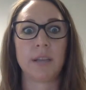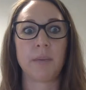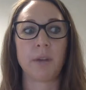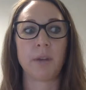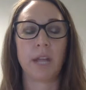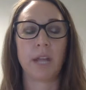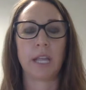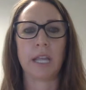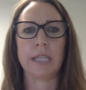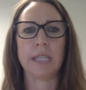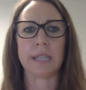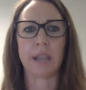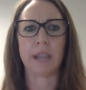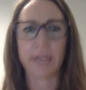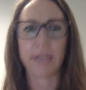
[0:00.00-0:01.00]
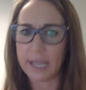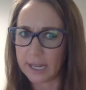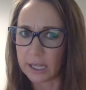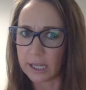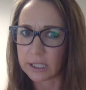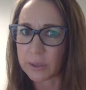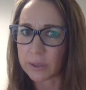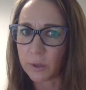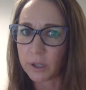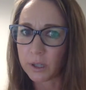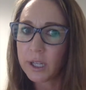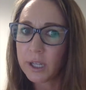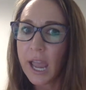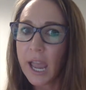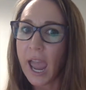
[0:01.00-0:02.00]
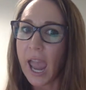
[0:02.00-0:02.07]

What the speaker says: and you're like, are they hitting a squirrel?